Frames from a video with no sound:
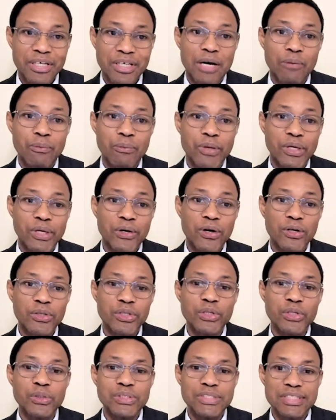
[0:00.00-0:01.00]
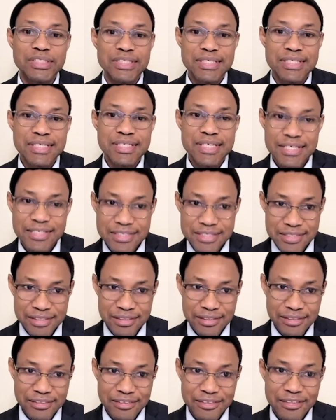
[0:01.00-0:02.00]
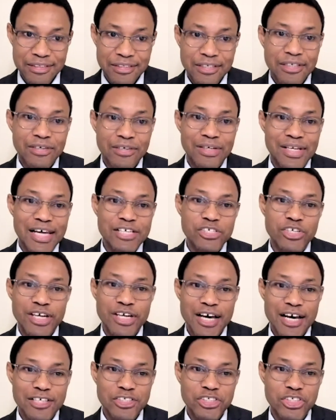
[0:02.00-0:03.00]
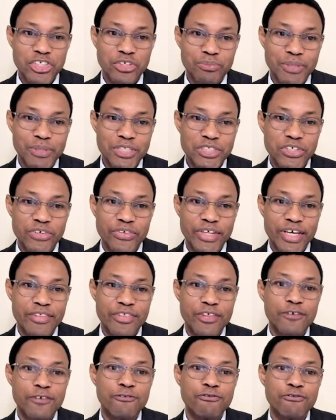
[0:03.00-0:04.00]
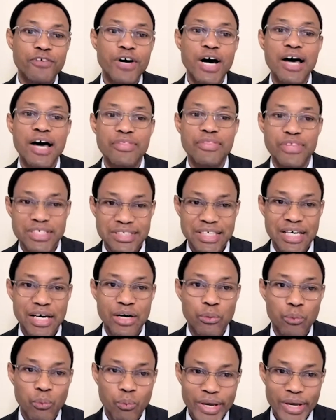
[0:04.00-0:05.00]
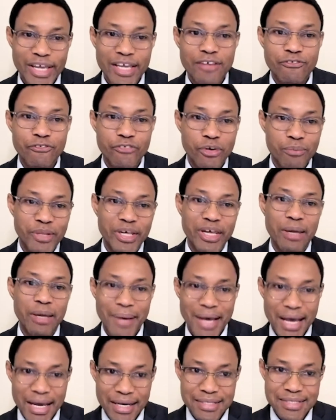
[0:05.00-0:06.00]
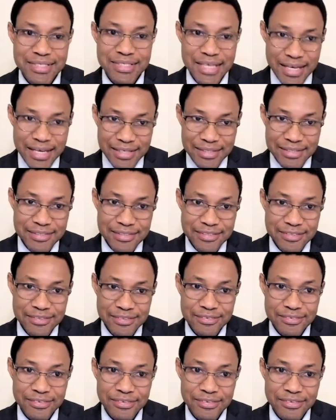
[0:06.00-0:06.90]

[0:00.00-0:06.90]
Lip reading: And we call those distal cholangiocarcinomas. So they're the farthest away from the hepatocytes.